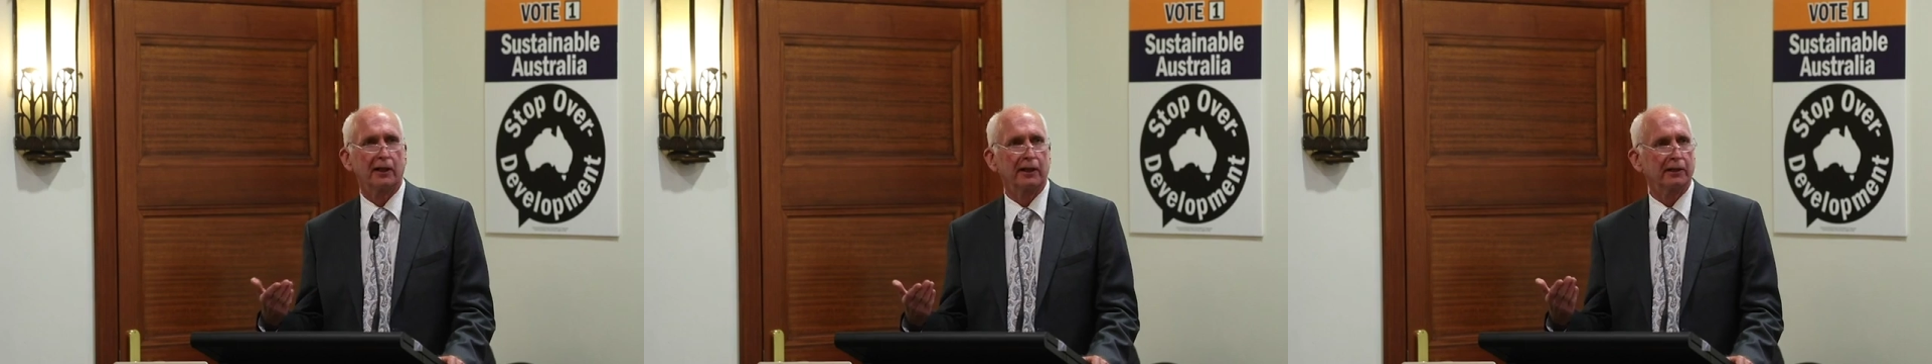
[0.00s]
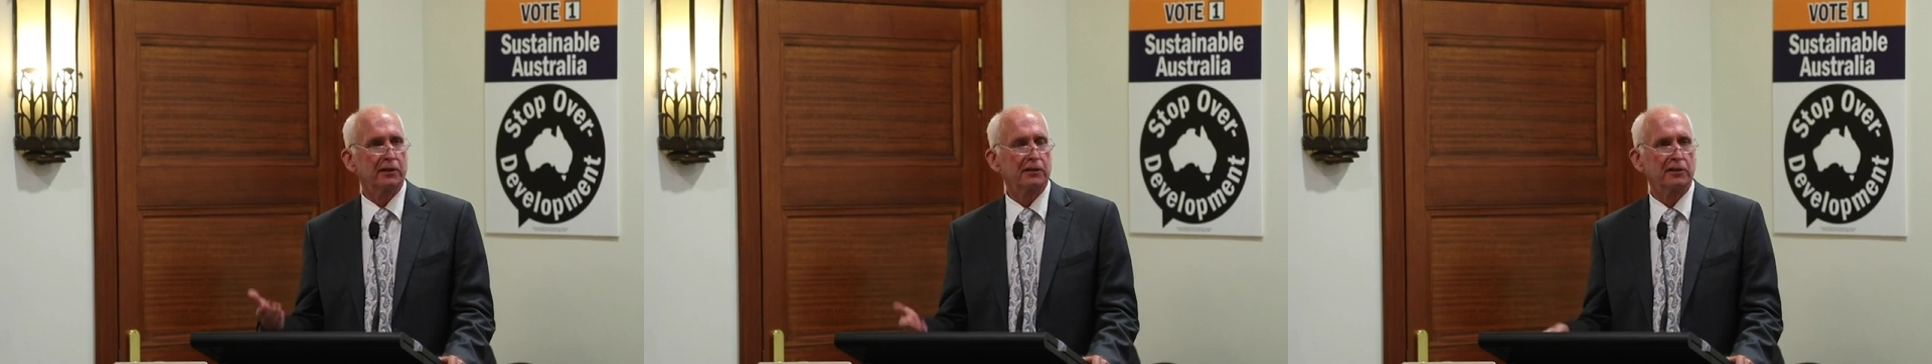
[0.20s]

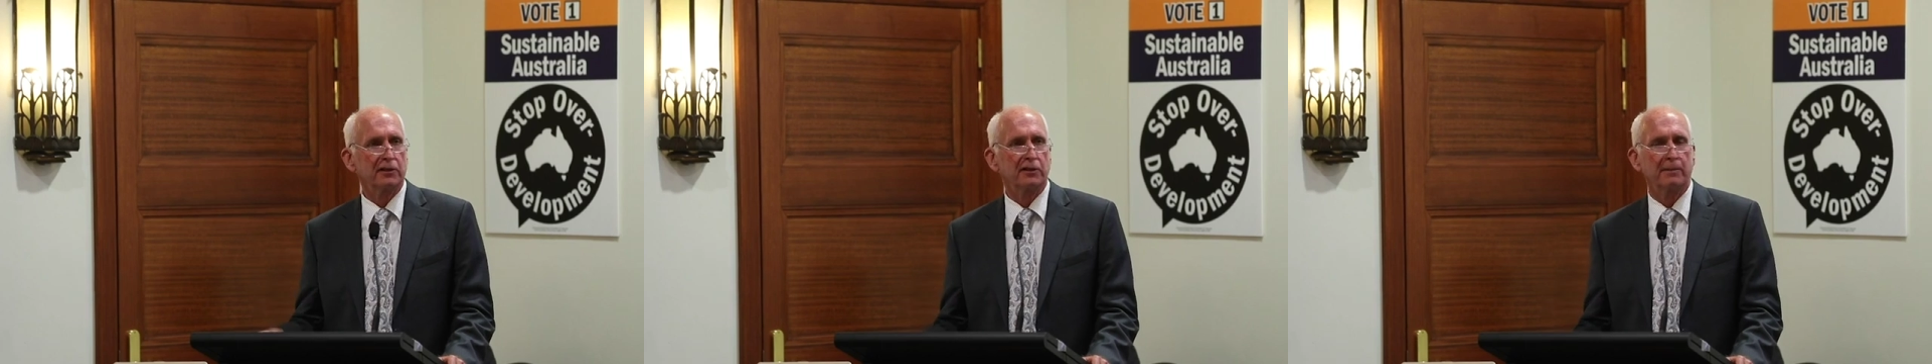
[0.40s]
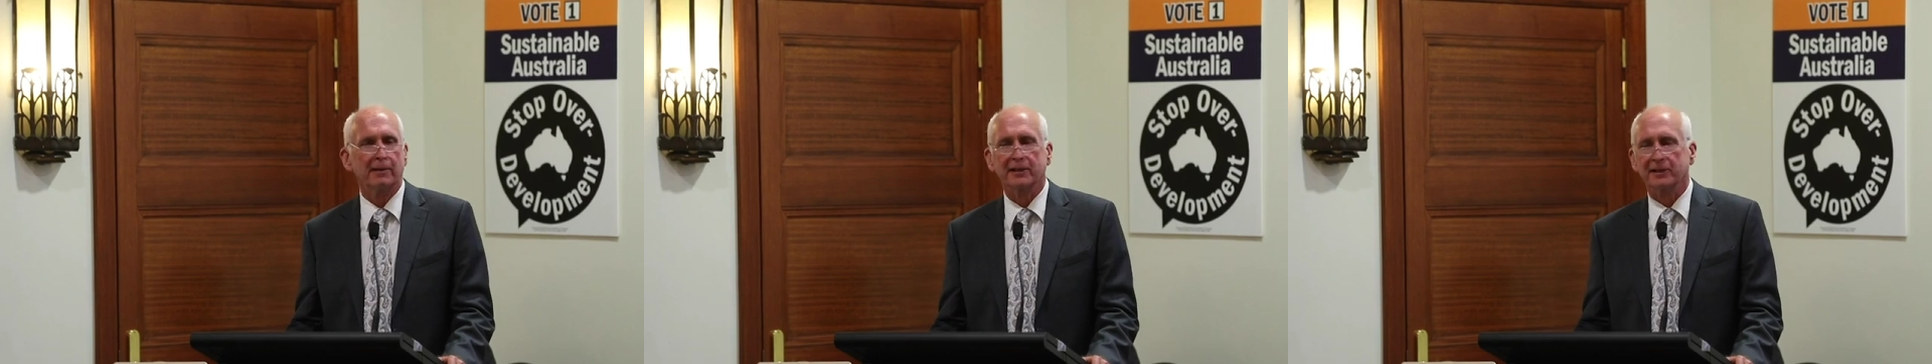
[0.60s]
are
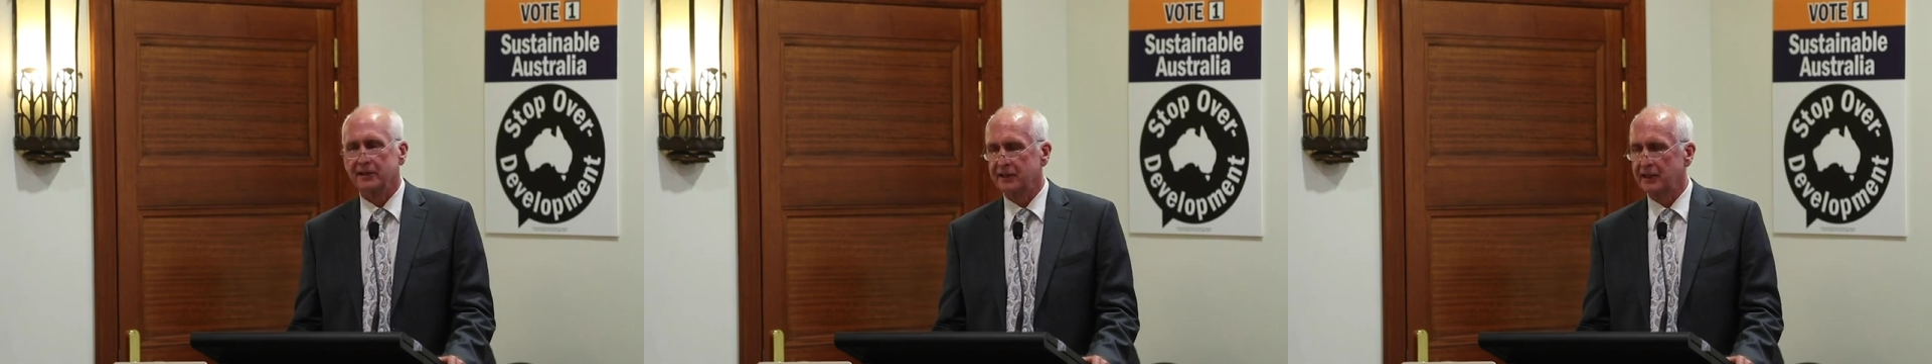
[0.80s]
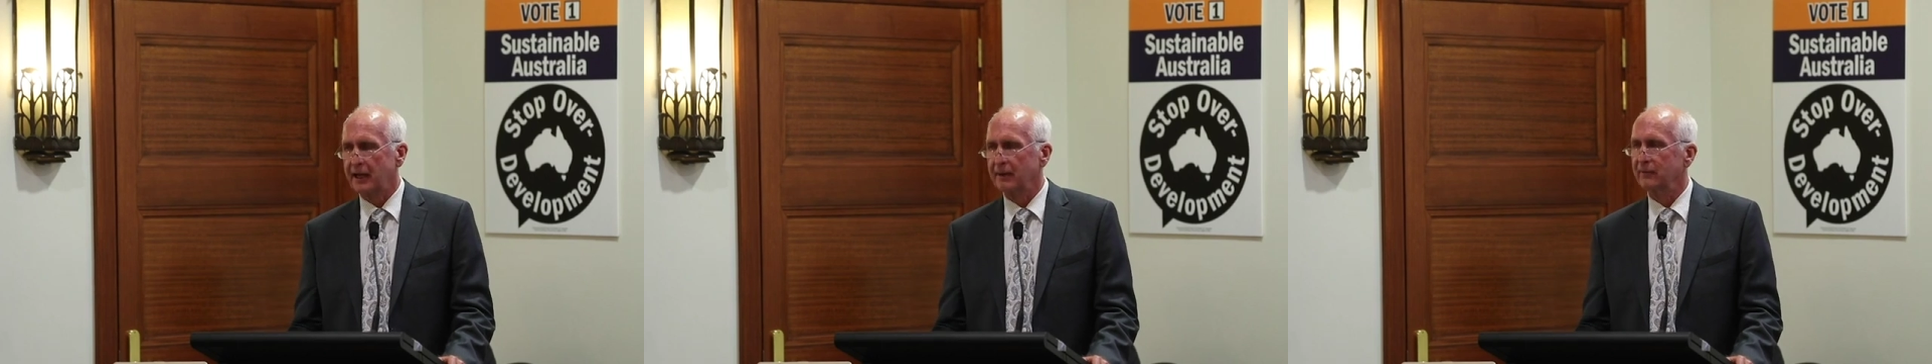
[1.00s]
concerned about the
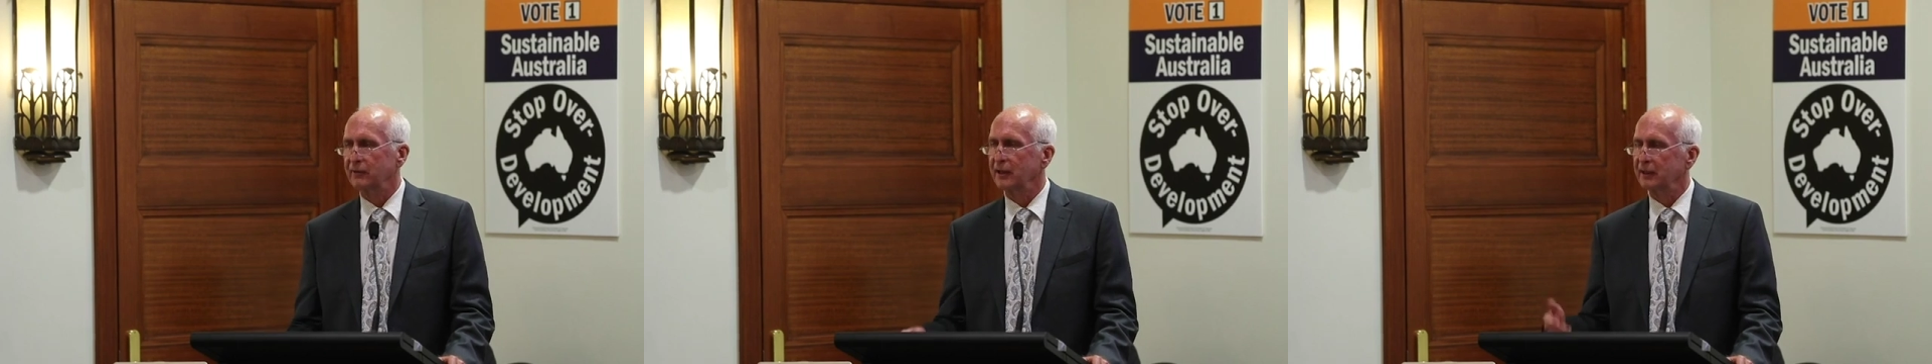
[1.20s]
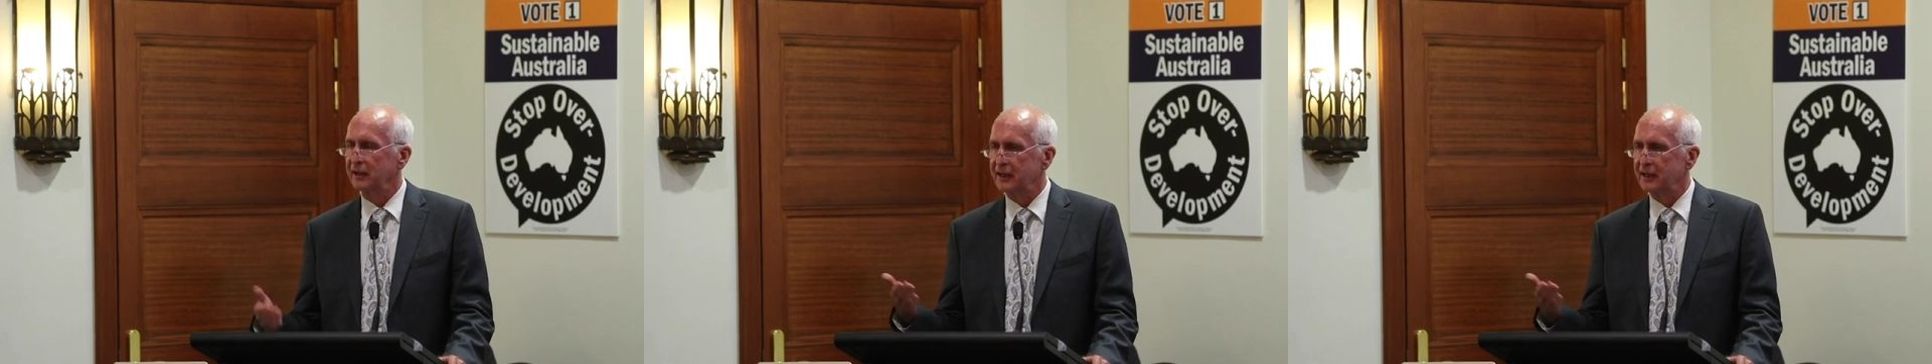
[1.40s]
same thing.